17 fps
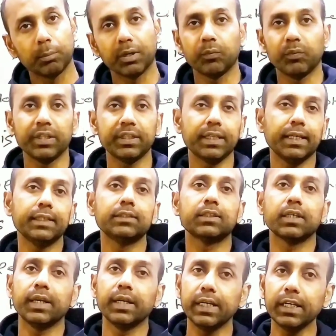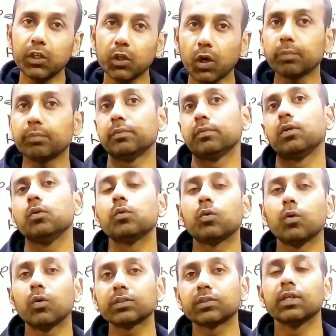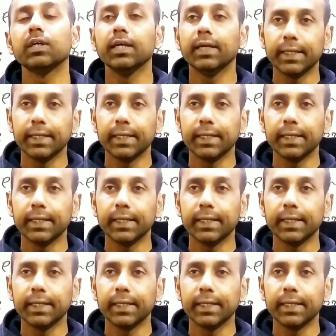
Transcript: but when there is a need of glucose,